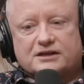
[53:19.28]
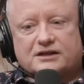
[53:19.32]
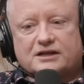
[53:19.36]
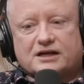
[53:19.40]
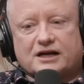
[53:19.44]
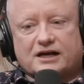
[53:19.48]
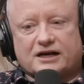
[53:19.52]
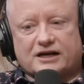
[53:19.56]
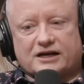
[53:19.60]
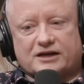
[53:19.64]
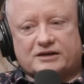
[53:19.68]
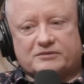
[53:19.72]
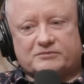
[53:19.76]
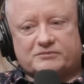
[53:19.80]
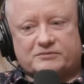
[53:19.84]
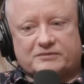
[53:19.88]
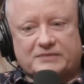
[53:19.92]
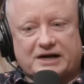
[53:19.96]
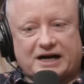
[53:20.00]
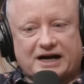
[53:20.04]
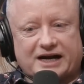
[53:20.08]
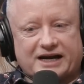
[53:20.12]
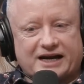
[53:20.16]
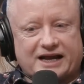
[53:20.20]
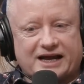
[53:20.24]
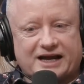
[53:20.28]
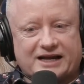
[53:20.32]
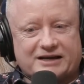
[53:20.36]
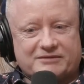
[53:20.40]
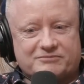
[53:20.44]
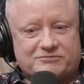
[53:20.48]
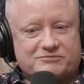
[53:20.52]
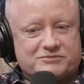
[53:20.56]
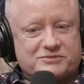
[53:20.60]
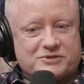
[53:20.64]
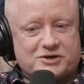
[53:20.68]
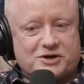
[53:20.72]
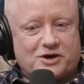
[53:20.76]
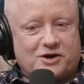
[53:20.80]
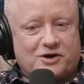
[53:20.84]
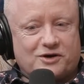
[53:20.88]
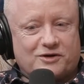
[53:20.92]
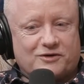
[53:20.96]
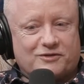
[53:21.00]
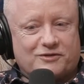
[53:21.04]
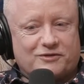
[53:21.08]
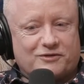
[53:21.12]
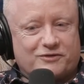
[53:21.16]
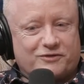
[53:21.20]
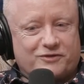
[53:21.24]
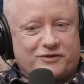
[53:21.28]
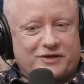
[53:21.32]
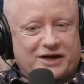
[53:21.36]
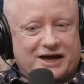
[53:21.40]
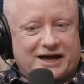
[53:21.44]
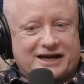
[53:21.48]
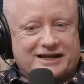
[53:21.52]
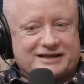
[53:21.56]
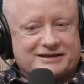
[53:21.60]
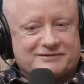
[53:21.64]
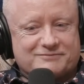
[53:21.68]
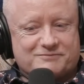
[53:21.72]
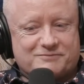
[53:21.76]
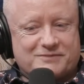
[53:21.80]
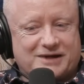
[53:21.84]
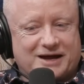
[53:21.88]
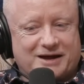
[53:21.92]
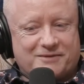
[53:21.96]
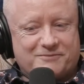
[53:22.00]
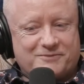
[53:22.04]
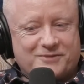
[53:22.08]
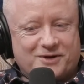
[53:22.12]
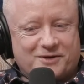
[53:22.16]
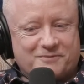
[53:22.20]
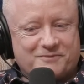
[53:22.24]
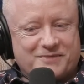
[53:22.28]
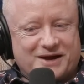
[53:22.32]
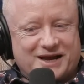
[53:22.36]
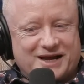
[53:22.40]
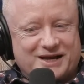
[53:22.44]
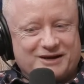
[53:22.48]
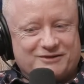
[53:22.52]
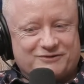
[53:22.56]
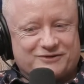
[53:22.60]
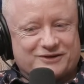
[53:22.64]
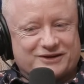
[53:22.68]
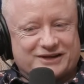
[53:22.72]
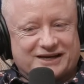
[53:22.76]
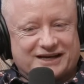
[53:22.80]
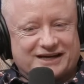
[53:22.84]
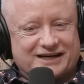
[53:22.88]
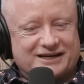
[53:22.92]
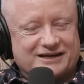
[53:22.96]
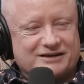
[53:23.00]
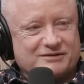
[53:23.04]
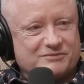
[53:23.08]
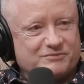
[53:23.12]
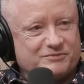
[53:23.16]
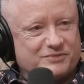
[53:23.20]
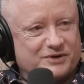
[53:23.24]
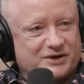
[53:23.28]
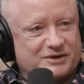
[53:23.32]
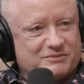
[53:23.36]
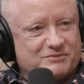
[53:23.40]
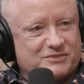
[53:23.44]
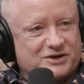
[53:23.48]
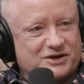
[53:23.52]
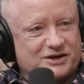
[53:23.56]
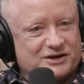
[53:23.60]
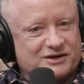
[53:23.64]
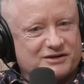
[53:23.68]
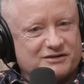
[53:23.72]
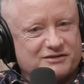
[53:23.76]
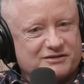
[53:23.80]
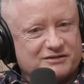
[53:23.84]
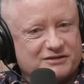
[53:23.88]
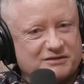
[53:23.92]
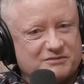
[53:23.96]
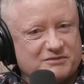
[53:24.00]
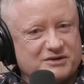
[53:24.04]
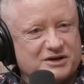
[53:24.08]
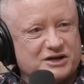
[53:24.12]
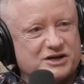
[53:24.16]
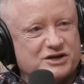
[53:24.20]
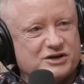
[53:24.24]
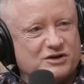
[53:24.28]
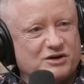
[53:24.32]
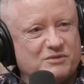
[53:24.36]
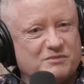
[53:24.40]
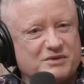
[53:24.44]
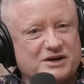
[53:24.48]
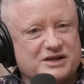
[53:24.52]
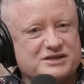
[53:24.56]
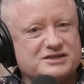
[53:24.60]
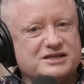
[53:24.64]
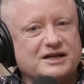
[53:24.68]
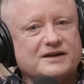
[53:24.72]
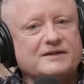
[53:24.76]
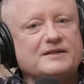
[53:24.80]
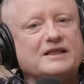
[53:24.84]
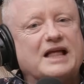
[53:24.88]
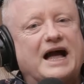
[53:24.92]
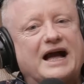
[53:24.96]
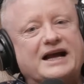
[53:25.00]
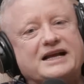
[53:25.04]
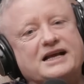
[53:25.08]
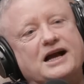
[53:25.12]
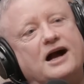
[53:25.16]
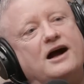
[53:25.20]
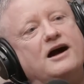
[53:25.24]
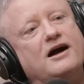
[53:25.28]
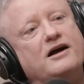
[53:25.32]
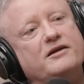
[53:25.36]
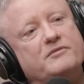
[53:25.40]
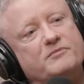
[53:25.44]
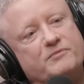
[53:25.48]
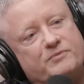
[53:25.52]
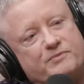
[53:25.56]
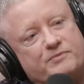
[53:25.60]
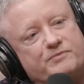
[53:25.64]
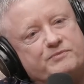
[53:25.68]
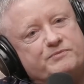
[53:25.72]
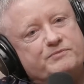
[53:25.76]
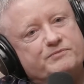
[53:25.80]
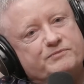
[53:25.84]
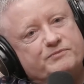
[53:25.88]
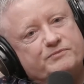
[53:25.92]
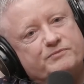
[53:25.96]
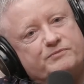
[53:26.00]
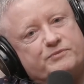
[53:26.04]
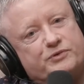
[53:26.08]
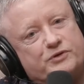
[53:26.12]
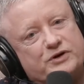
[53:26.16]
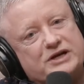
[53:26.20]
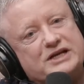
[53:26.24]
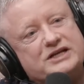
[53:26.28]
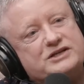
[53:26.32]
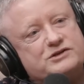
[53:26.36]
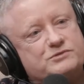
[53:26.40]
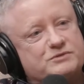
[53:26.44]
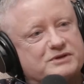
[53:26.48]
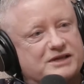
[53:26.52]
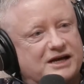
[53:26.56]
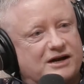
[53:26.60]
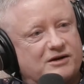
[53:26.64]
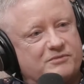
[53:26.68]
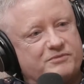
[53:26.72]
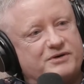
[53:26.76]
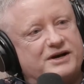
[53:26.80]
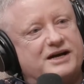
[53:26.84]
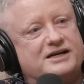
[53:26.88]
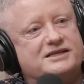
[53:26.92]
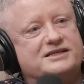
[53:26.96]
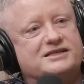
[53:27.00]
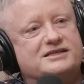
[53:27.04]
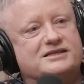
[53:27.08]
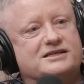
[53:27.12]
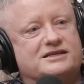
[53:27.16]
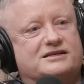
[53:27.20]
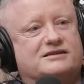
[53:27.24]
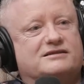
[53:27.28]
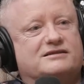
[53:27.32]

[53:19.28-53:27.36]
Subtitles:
And I'm not made for that, but I'm gonna do it because I can't preach without practicing.